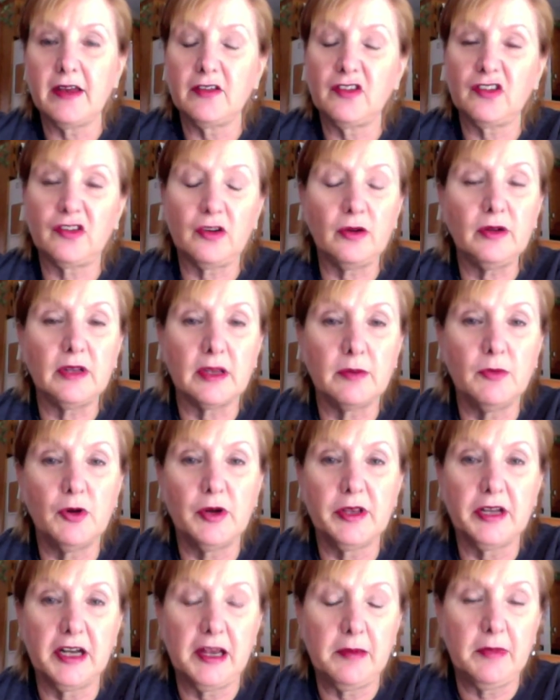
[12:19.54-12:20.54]
I make way
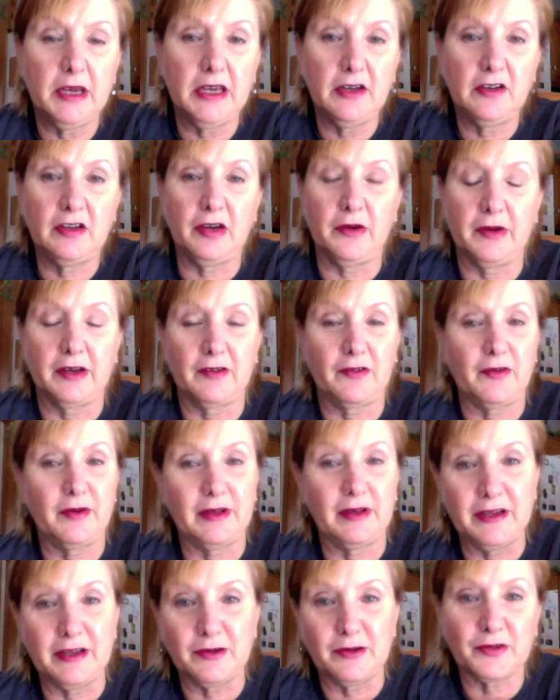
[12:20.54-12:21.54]
more money than I've ever
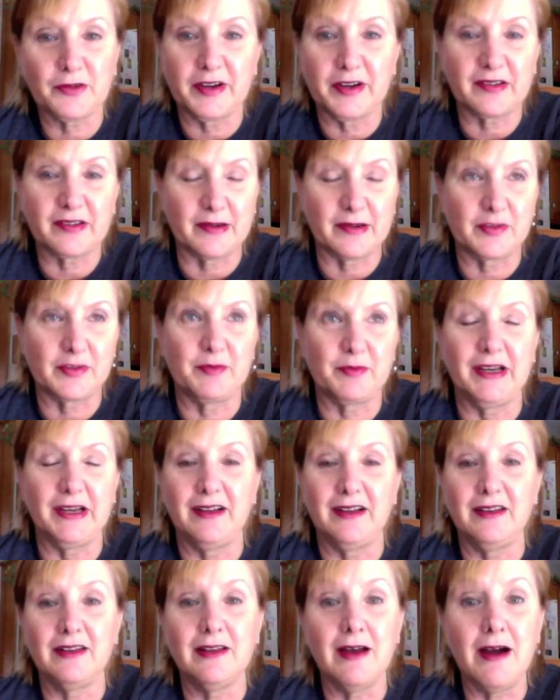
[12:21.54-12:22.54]
made in my life,
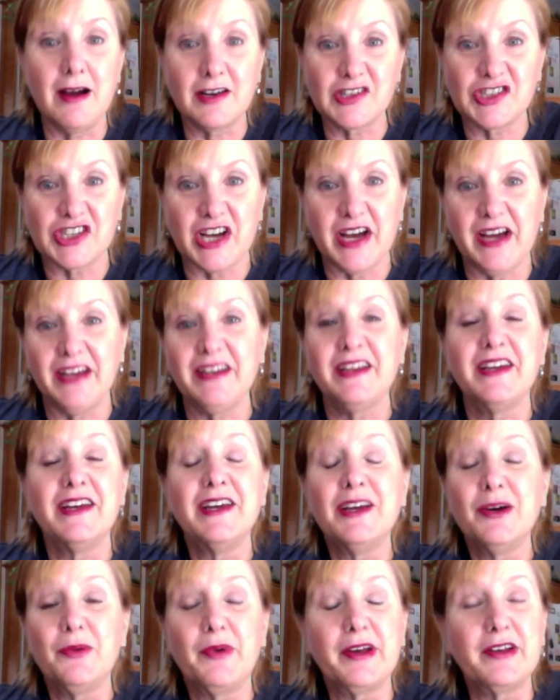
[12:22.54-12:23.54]
and certainly more than
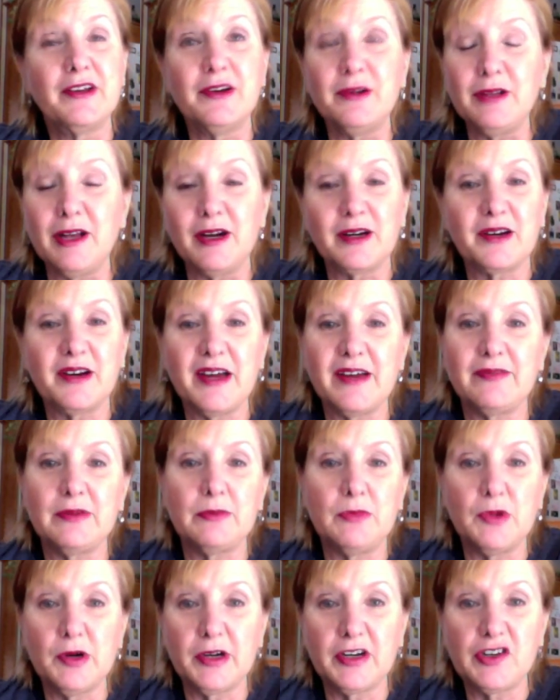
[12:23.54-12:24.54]
I made doing
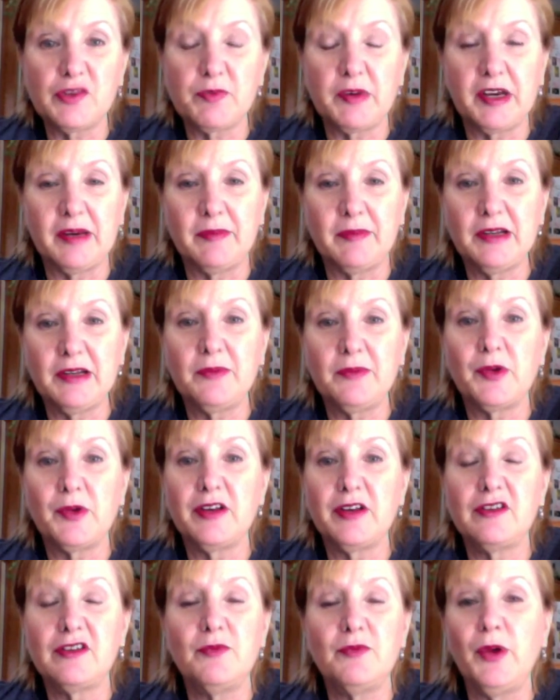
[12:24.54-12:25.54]
legal transcription by a
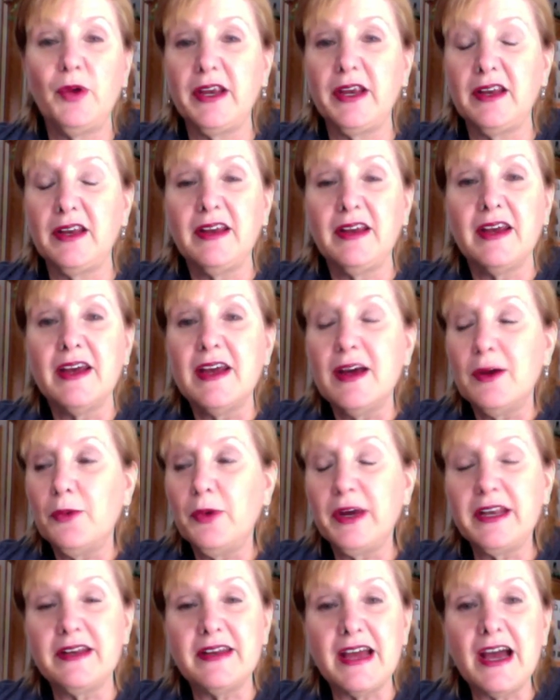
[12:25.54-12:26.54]
long shot.
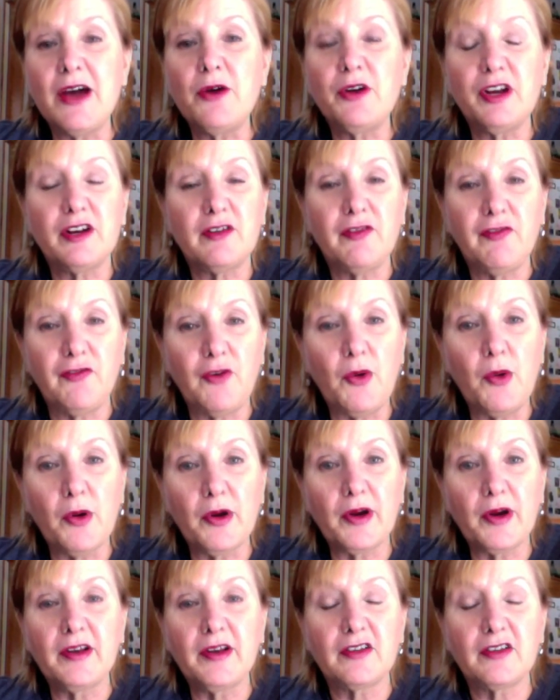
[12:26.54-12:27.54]
We no longer have a
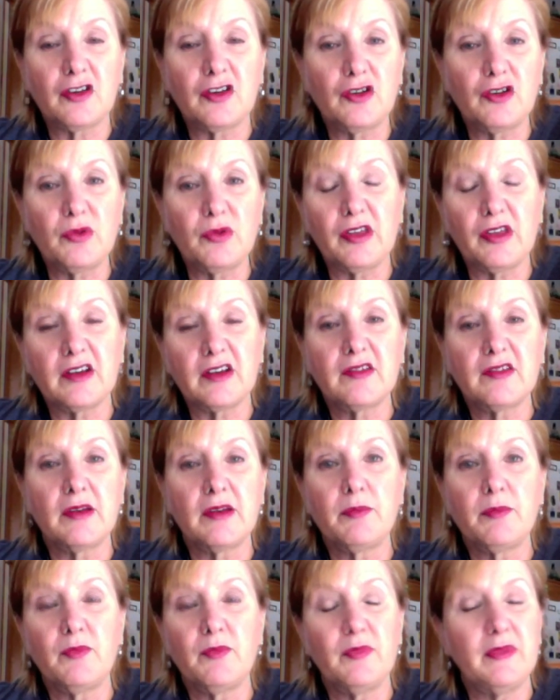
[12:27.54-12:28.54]
mortgage payment.
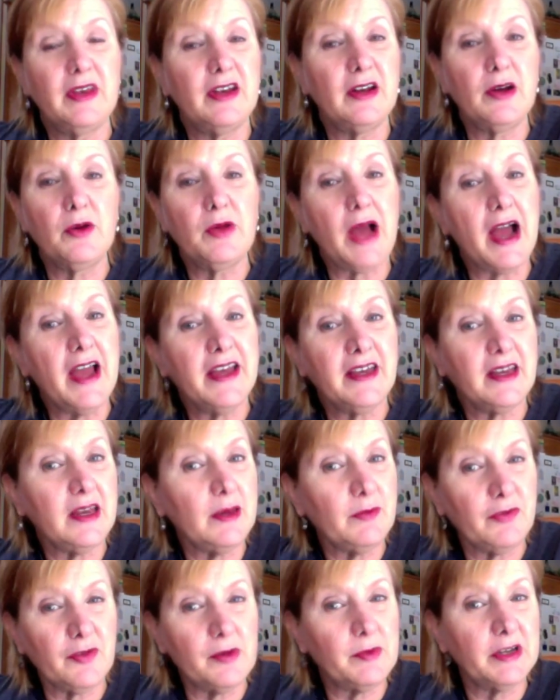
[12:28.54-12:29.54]
We
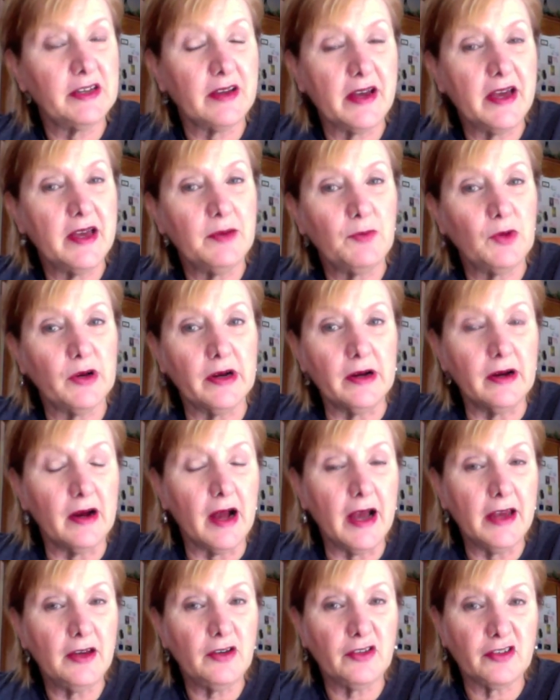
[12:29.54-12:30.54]
now can afford
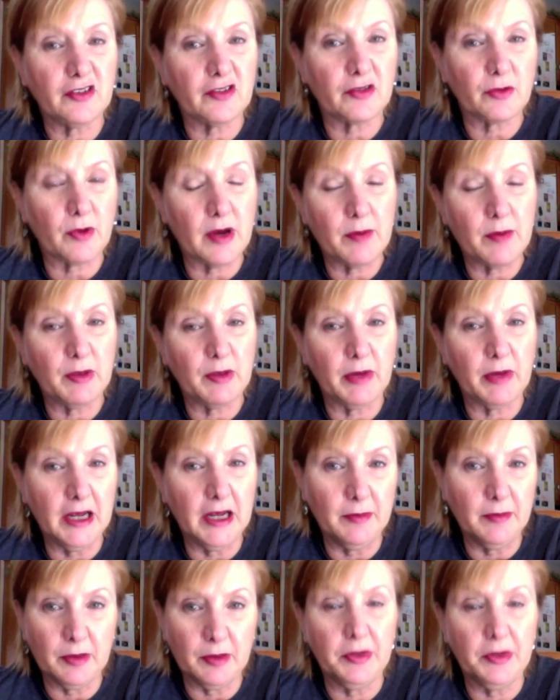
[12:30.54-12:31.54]
to do things that,
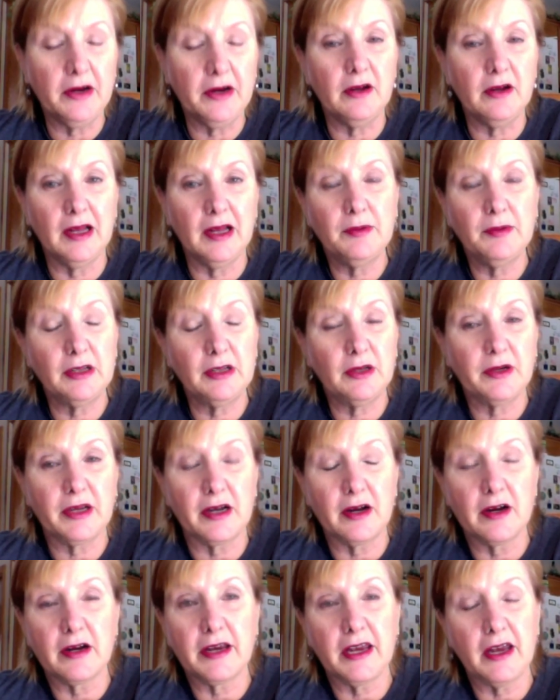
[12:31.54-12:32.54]
I came from
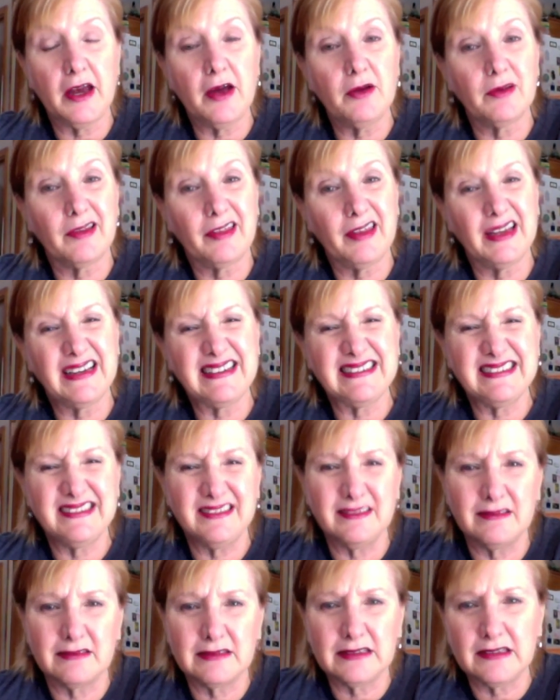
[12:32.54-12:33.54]
a time where I
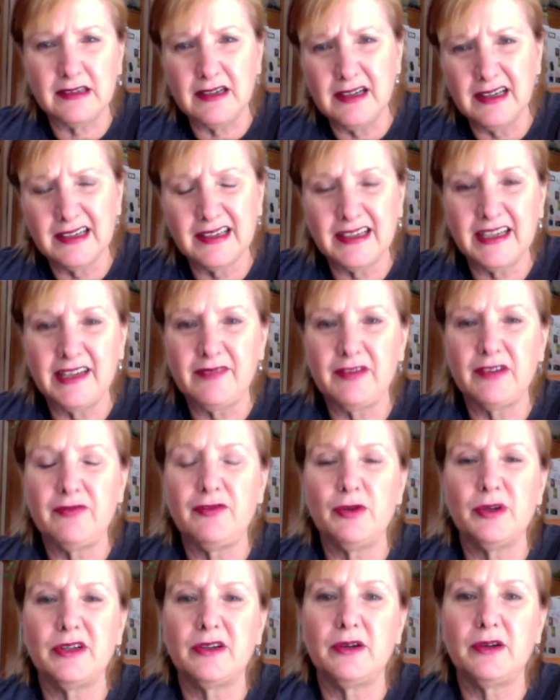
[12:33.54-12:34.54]
used to scrape the bottom of the
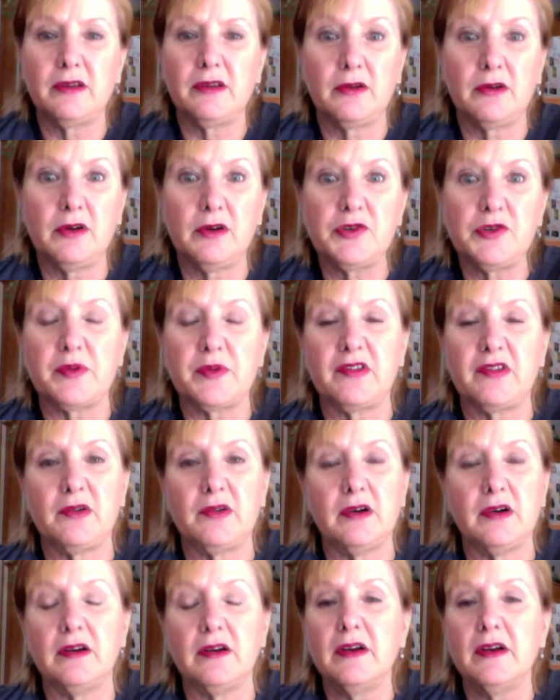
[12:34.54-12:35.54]
barrel. I would look in our
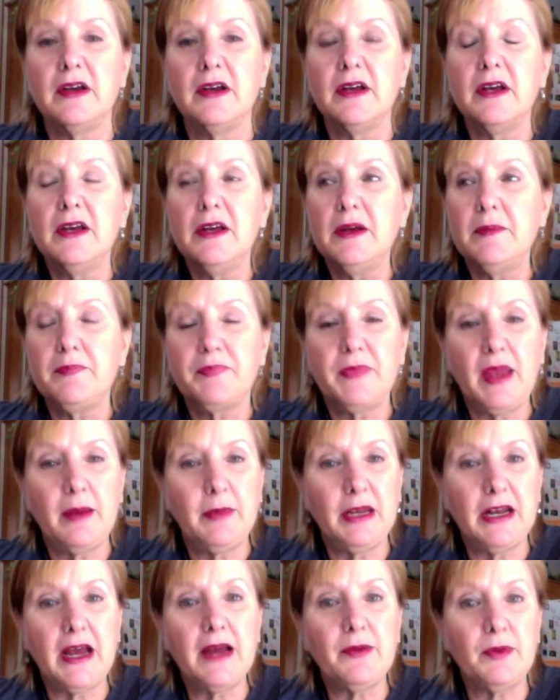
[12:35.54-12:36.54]
account and think, oh,
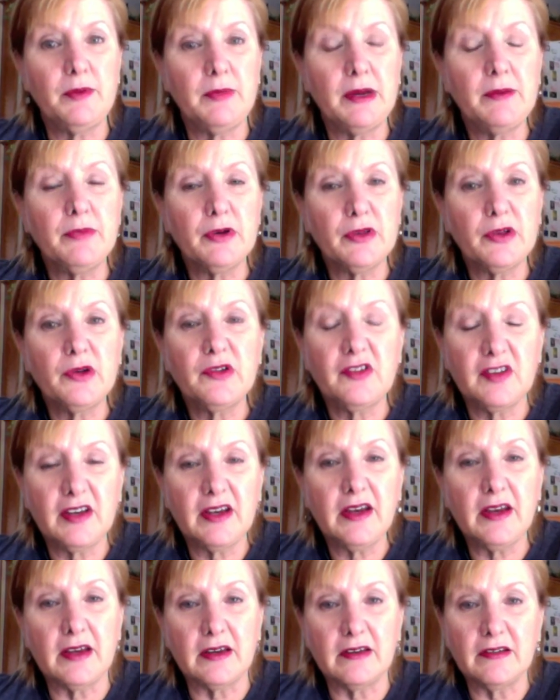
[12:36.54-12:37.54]
God, I can't even afford to go
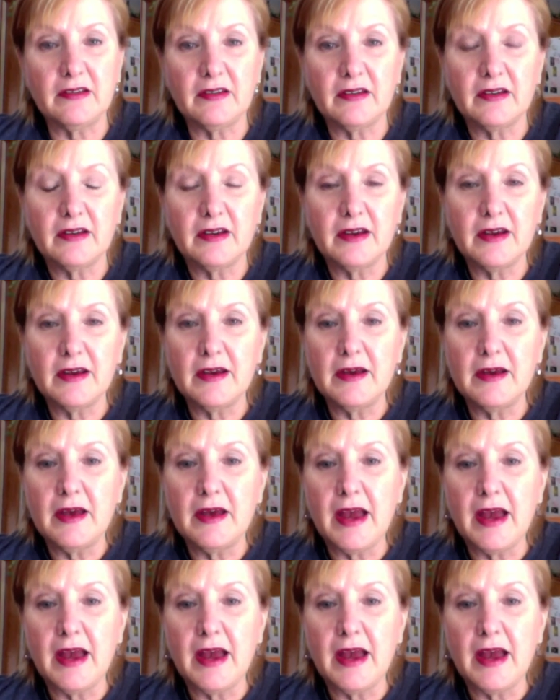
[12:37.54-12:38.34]
to the grocery store.